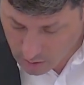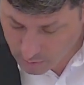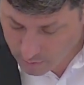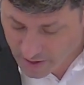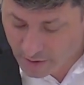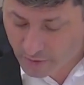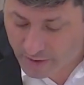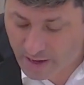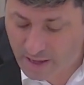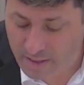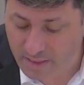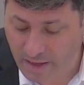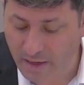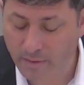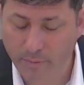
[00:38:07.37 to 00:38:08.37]
better
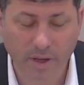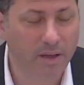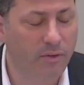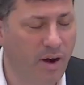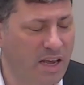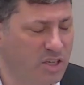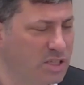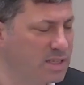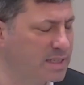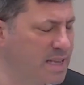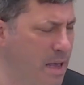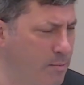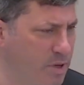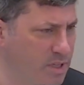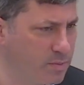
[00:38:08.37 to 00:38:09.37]
yet, like Rashi's
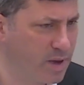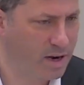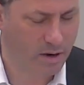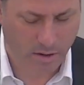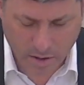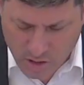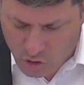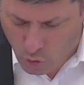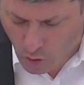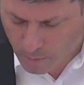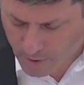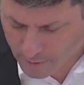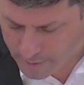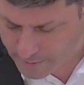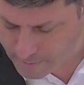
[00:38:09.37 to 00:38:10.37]
example is better, strawberry.